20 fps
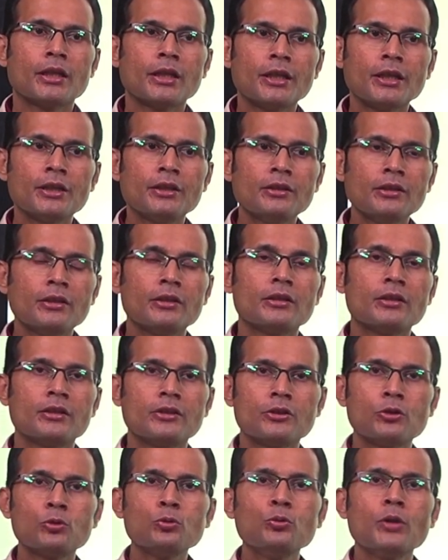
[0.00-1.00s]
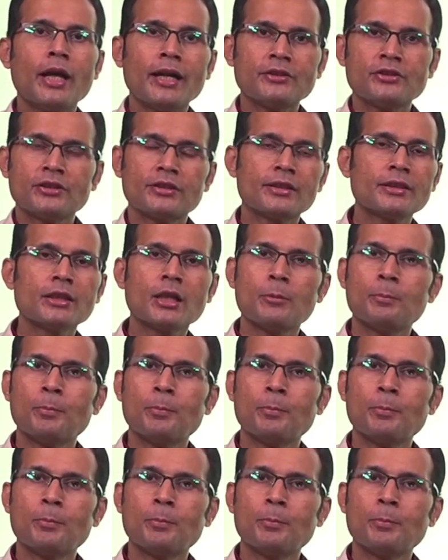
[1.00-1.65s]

in two adjacent